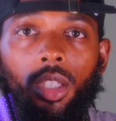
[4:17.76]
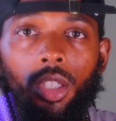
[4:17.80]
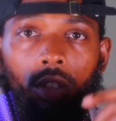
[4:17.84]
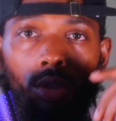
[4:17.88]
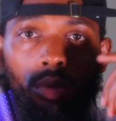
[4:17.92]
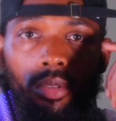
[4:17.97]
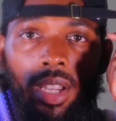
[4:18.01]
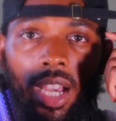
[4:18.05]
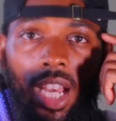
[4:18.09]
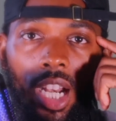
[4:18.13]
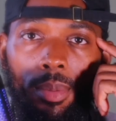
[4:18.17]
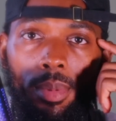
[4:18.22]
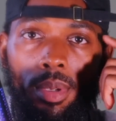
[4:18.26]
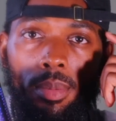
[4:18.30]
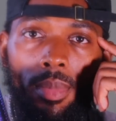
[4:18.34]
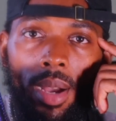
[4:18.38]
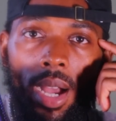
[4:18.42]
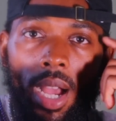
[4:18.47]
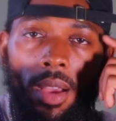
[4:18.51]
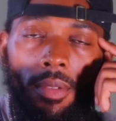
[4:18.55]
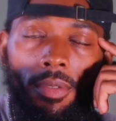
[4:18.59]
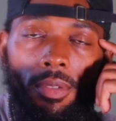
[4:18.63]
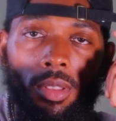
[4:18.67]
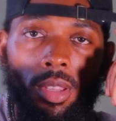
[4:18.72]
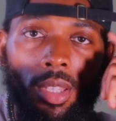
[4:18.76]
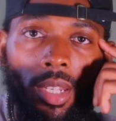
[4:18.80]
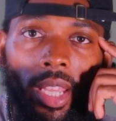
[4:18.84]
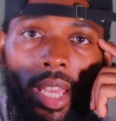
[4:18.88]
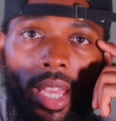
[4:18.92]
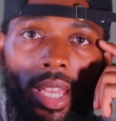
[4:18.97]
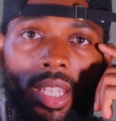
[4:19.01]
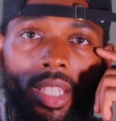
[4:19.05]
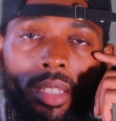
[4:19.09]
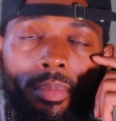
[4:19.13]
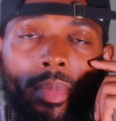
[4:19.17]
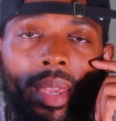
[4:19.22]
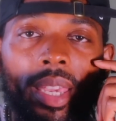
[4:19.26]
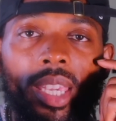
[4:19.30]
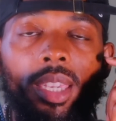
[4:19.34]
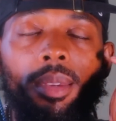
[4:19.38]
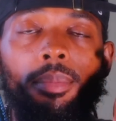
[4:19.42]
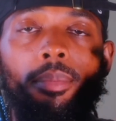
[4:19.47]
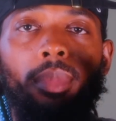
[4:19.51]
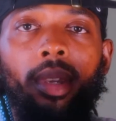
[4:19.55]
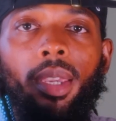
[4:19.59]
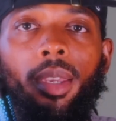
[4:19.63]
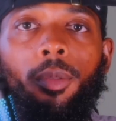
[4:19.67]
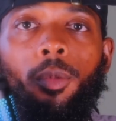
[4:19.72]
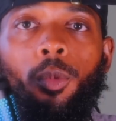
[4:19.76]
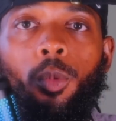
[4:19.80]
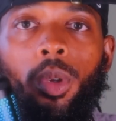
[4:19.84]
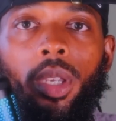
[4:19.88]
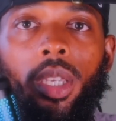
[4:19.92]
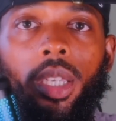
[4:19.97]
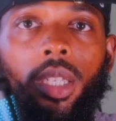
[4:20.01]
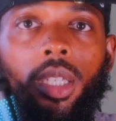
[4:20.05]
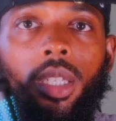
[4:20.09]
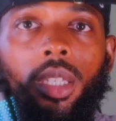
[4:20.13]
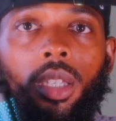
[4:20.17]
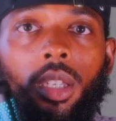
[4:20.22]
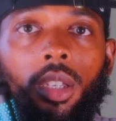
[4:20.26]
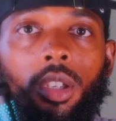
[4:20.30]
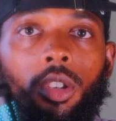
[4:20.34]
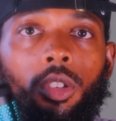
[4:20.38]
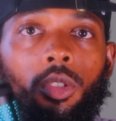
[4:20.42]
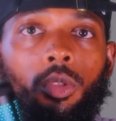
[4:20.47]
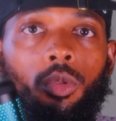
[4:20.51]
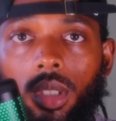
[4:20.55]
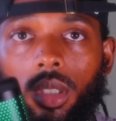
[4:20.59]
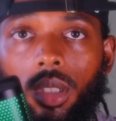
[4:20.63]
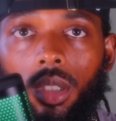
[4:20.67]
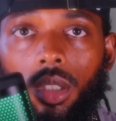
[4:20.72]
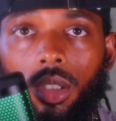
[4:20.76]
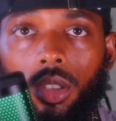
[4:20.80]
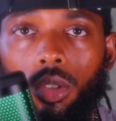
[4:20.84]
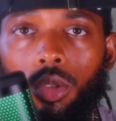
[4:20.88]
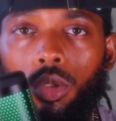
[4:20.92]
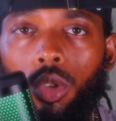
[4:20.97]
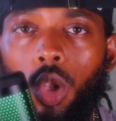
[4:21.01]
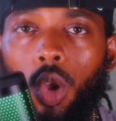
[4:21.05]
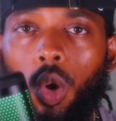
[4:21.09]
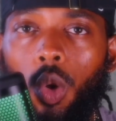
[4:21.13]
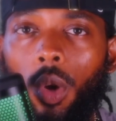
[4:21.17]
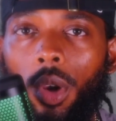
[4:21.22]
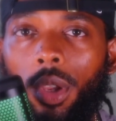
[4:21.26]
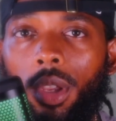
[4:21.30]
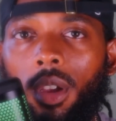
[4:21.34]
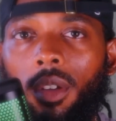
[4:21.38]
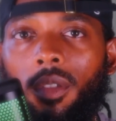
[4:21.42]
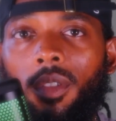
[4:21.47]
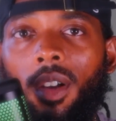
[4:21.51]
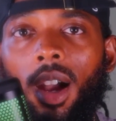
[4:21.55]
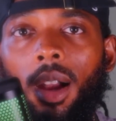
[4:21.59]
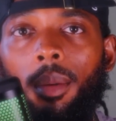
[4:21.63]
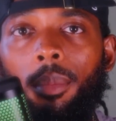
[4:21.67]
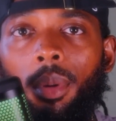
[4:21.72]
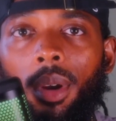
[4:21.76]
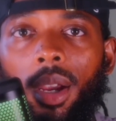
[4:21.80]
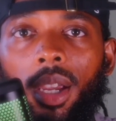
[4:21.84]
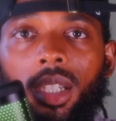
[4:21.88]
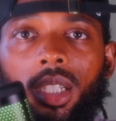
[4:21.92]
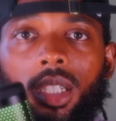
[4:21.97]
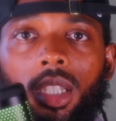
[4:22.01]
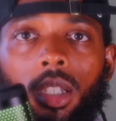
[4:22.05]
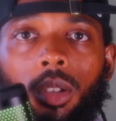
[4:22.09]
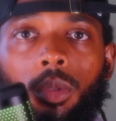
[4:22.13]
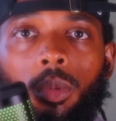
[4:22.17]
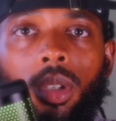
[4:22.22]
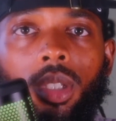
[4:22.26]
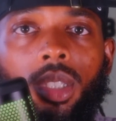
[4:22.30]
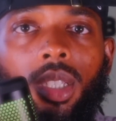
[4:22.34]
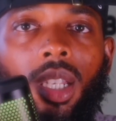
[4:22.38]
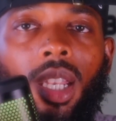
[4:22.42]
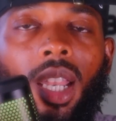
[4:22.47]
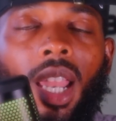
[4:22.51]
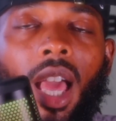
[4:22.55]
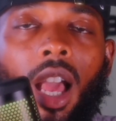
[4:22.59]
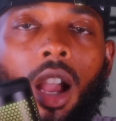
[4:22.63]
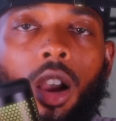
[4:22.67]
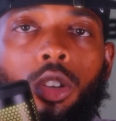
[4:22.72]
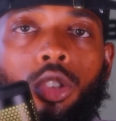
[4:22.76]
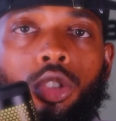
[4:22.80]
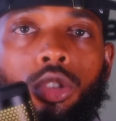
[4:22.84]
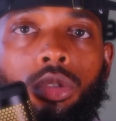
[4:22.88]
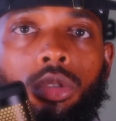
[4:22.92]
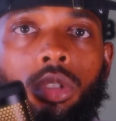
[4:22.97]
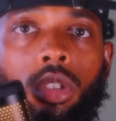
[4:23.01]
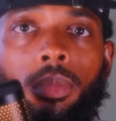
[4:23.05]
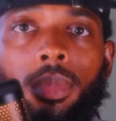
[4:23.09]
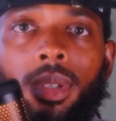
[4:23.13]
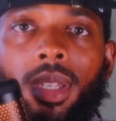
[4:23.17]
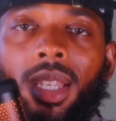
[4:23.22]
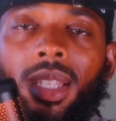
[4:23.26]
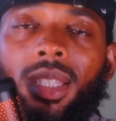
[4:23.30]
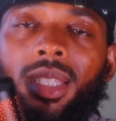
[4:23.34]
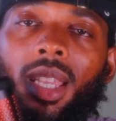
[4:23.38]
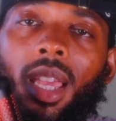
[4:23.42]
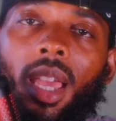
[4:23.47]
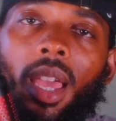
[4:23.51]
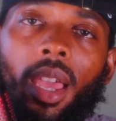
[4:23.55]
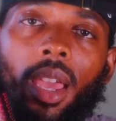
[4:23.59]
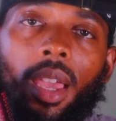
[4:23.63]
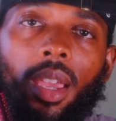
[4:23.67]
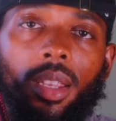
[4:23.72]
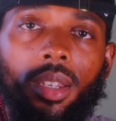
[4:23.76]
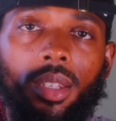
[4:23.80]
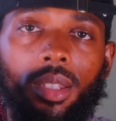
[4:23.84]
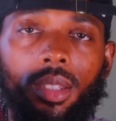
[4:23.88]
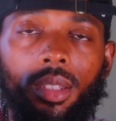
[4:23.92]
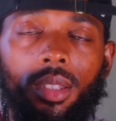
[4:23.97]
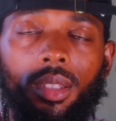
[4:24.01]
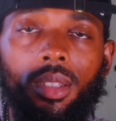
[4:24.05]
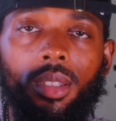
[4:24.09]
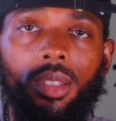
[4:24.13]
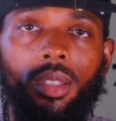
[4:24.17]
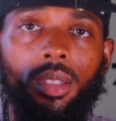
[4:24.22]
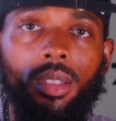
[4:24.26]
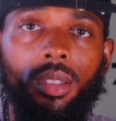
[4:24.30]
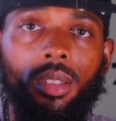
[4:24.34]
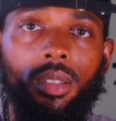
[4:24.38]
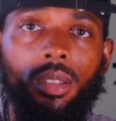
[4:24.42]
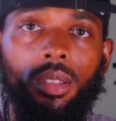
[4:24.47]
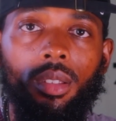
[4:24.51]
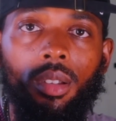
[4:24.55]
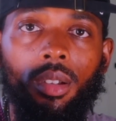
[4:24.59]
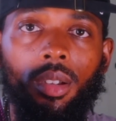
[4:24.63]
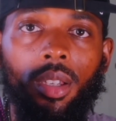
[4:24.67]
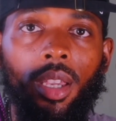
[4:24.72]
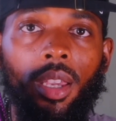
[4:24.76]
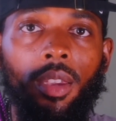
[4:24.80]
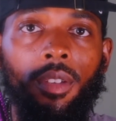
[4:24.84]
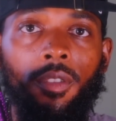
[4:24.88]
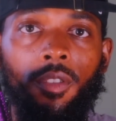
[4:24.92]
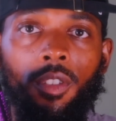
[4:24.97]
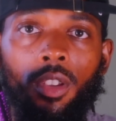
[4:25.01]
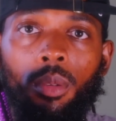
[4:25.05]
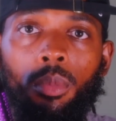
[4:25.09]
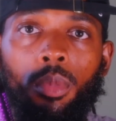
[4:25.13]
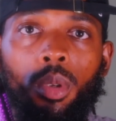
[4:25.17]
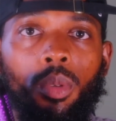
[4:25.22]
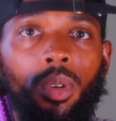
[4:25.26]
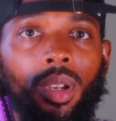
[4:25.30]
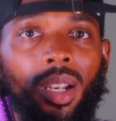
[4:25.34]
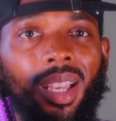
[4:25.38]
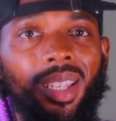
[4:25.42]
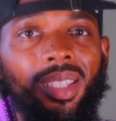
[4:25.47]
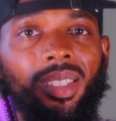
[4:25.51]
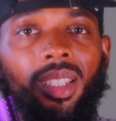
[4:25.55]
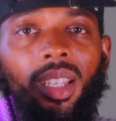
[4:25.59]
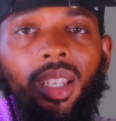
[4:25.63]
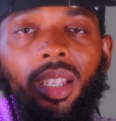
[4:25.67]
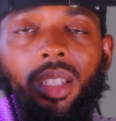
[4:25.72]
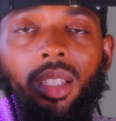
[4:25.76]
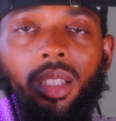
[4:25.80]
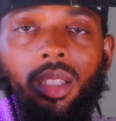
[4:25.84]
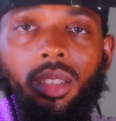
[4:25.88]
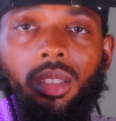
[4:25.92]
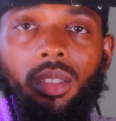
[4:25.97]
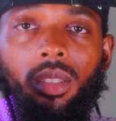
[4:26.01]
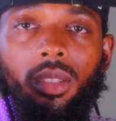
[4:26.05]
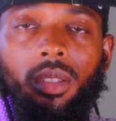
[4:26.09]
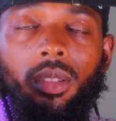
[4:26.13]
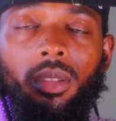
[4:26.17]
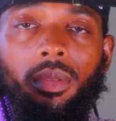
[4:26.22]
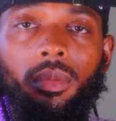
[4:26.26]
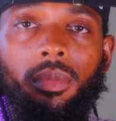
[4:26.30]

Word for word: You got to be mindful of that. It's making men weak. You lower your vibration, which allows you to be attacked. Okay, feel me when I say this.